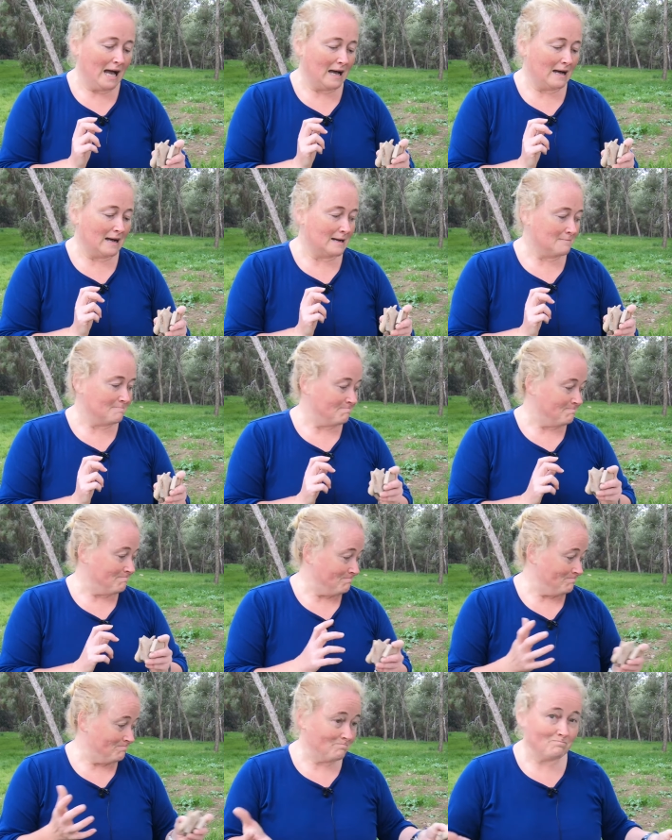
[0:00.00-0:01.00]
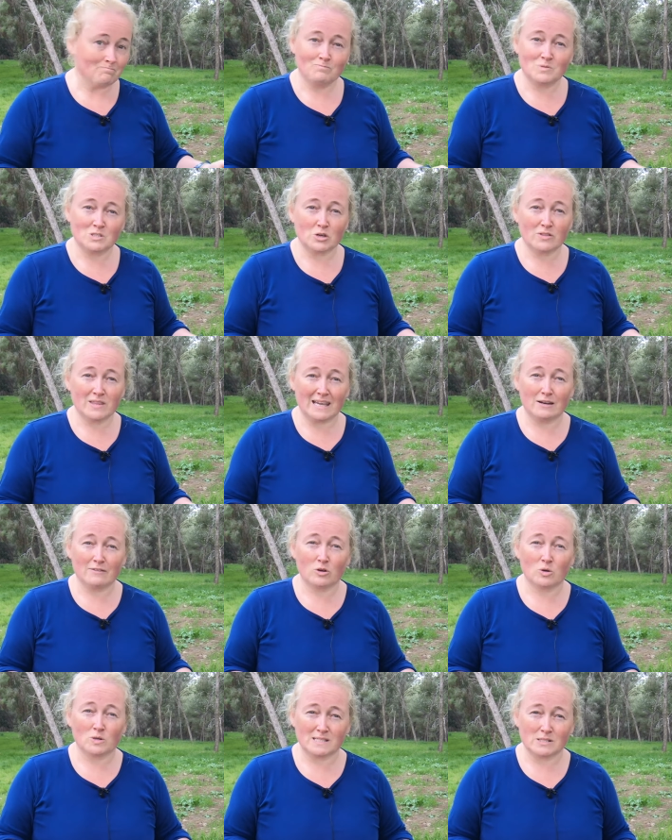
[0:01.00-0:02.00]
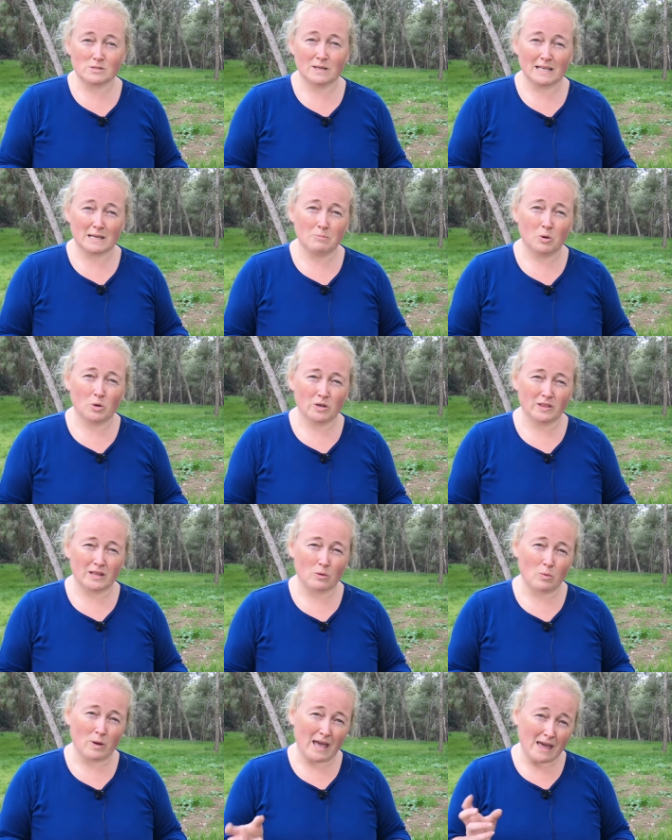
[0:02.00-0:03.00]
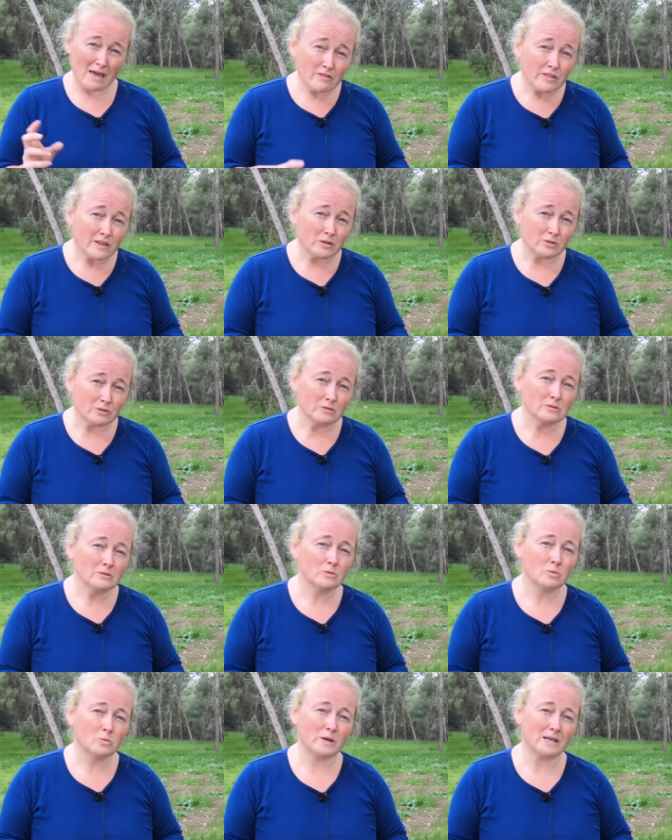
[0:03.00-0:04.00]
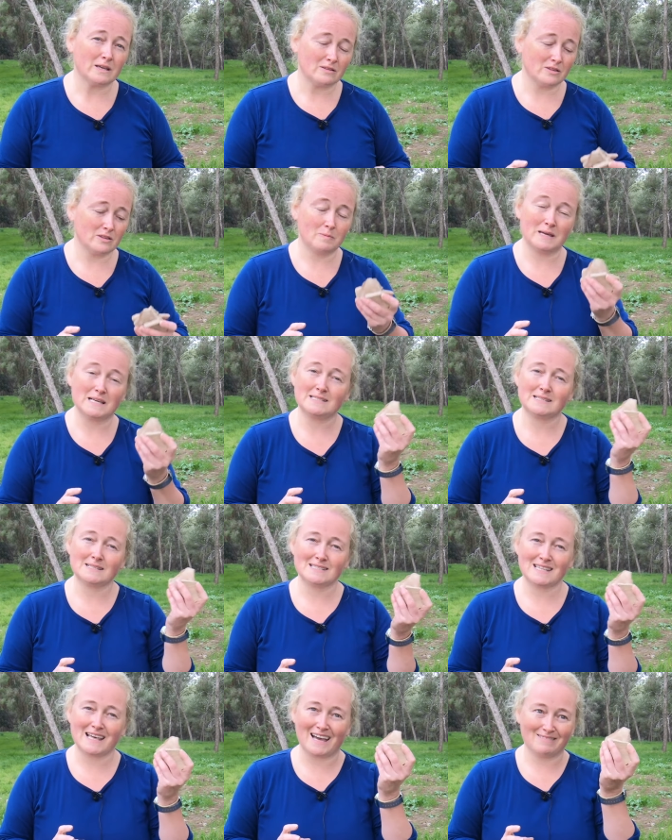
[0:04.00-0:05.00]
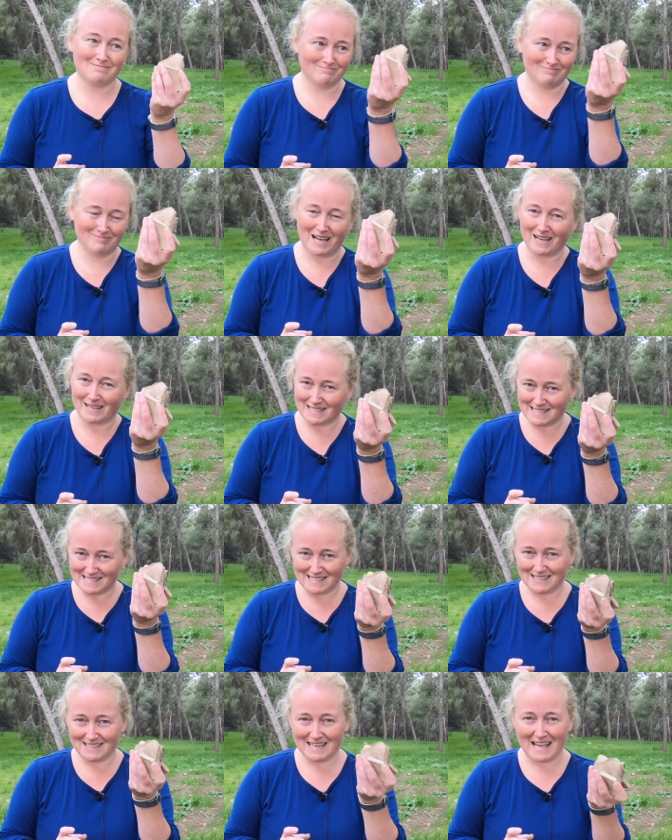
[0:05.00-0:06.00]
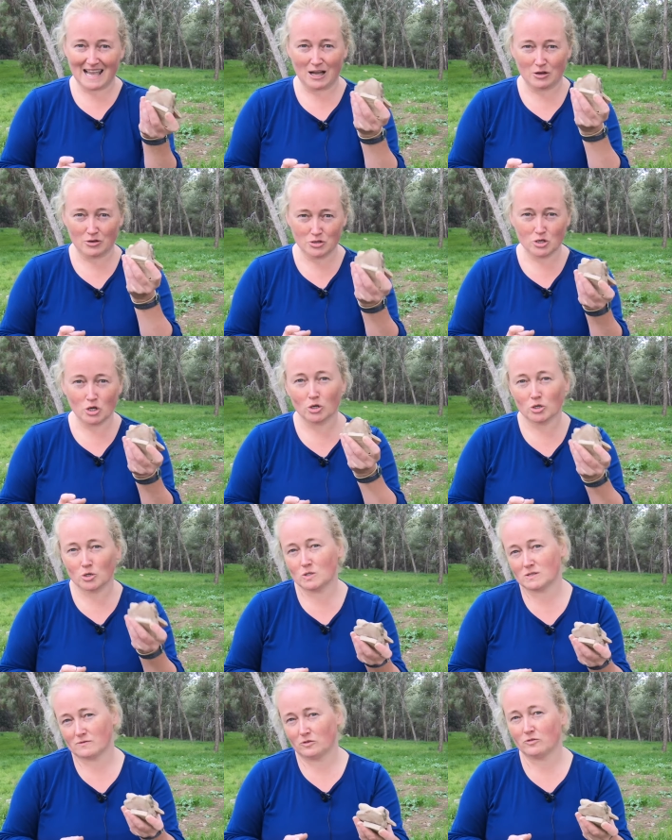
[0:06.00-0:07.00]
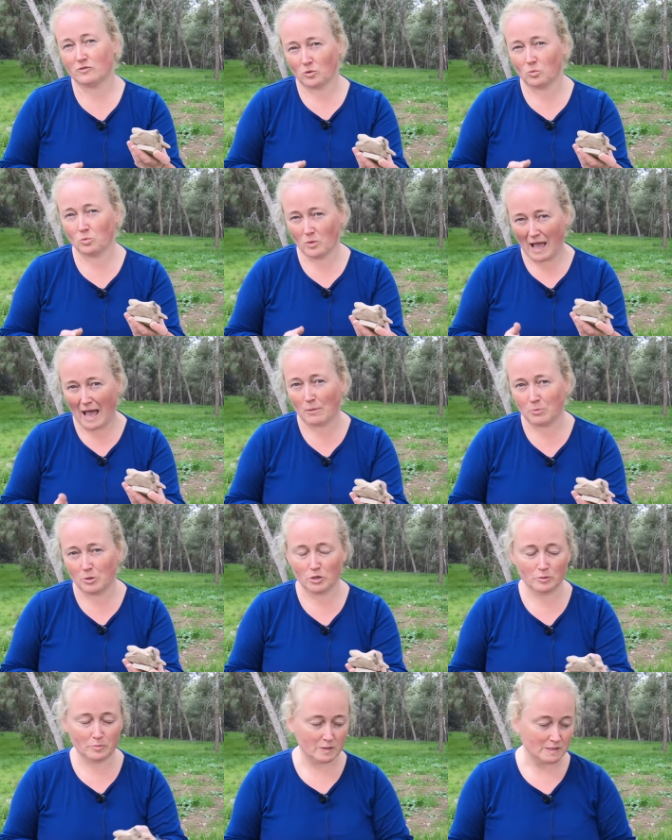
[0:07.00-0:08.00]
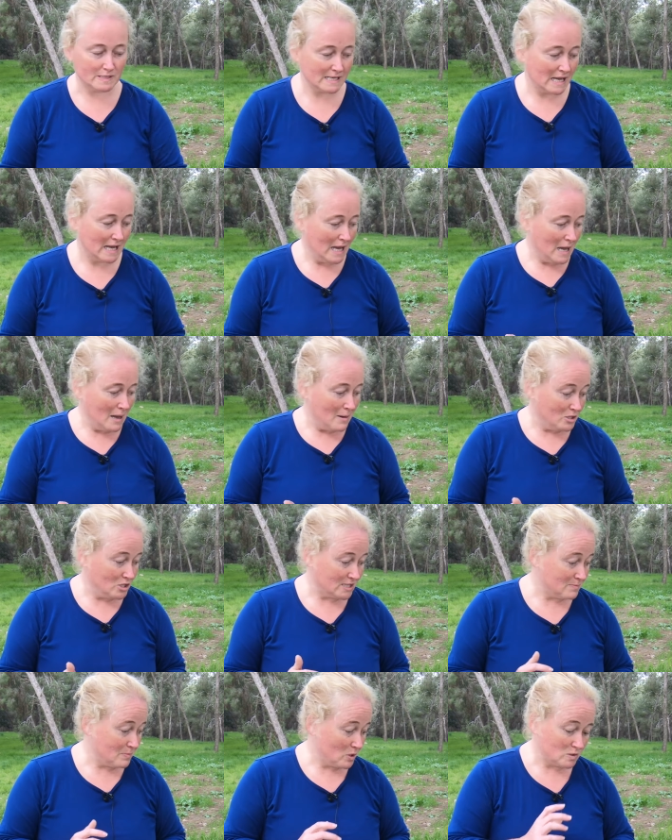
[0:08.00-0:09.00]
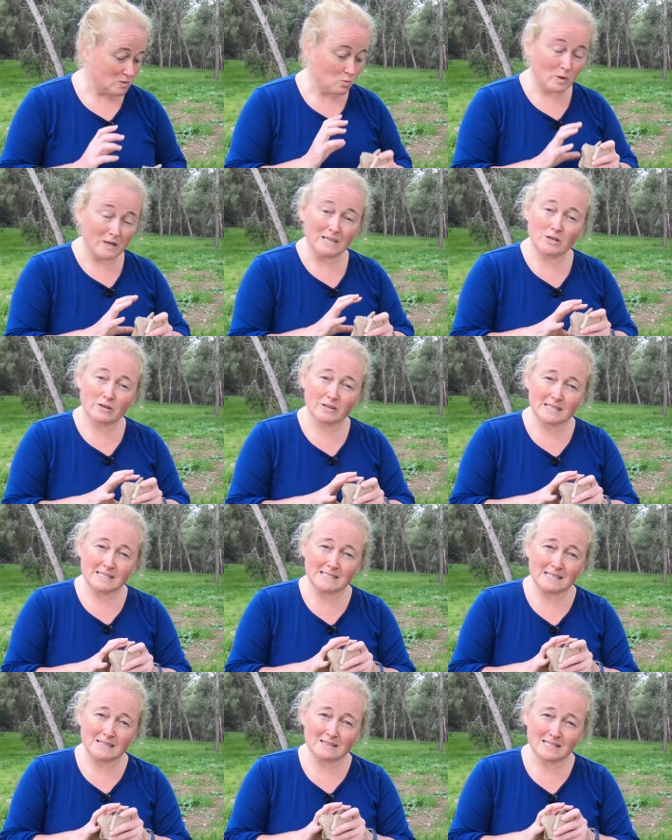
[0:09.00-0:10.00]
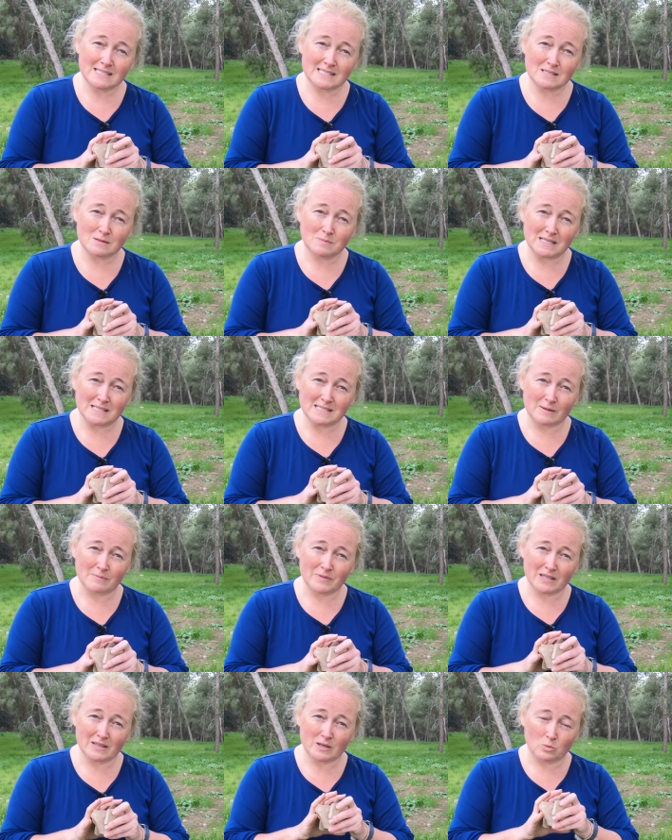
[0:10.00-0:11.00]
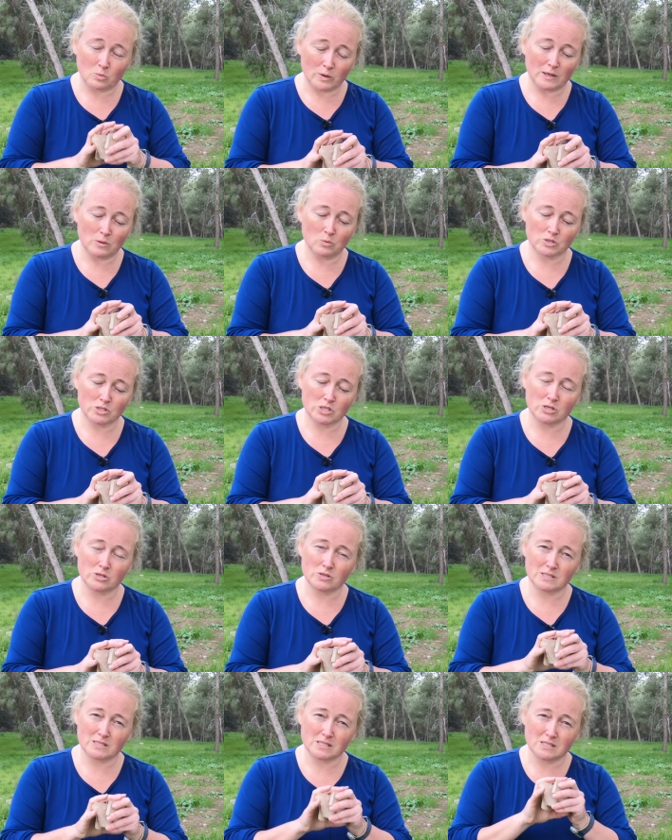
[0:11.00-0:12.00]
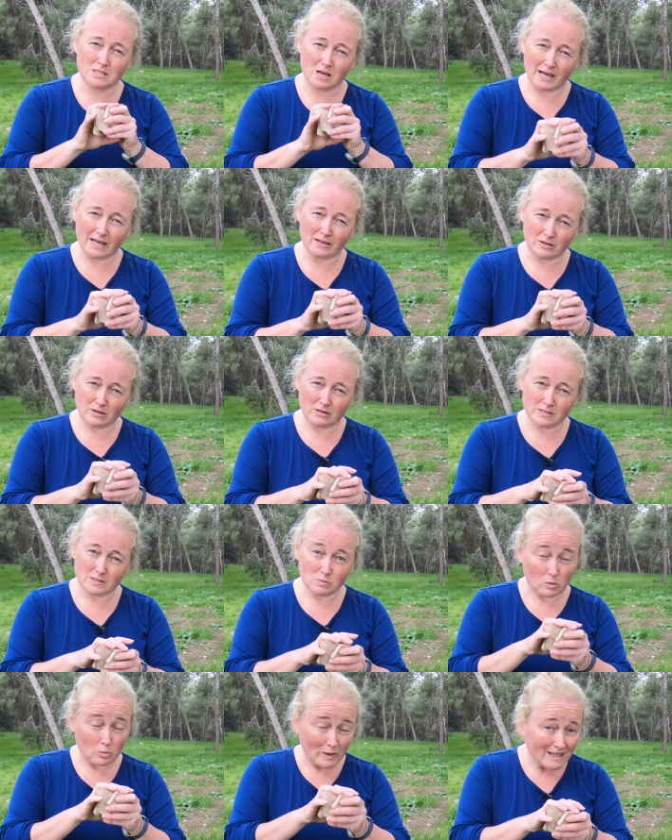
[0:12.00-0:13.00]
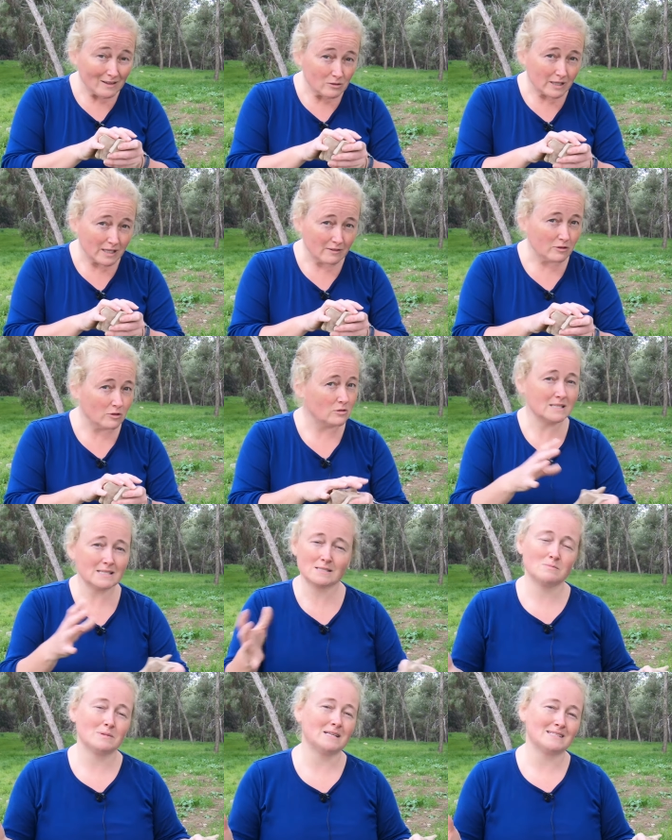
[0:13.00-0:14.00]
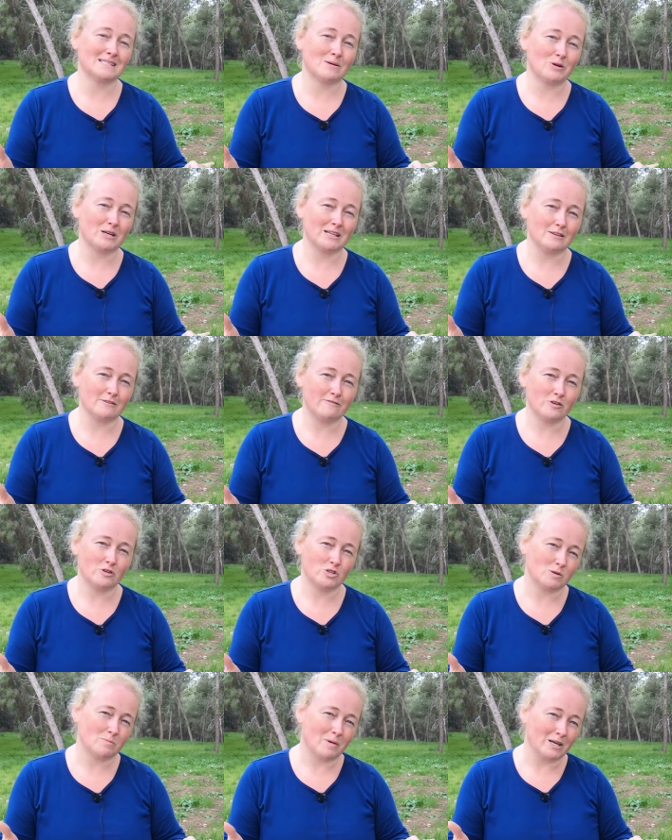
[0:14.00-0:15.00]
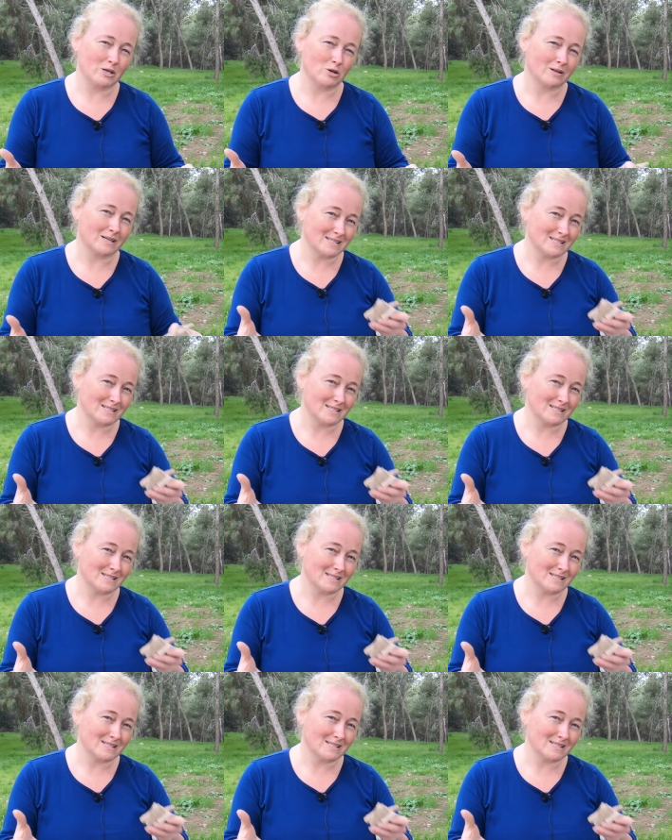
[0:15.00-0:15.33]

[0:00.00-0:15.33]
So then, of course, it's really important that we're ethical with the pieces that are considered now not useful for our purpose. Just because we don't consider this to be something that we want to use to diagnose what we're looking for doesn't mean someone in the future might not